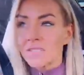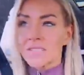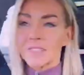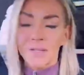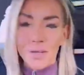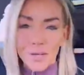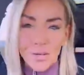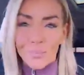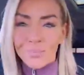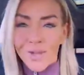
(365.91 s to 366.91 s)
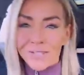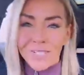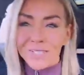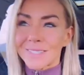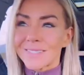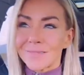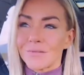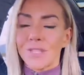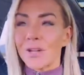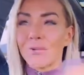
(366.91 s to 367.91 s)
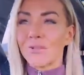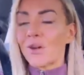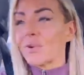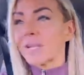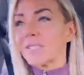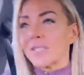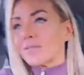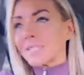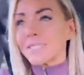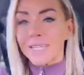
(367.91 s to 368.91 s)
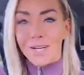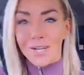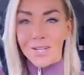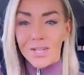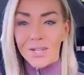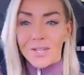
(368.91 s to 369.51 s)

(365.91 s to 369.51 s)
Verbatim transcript: I'll just, I'll just, you know, go into ketosis here.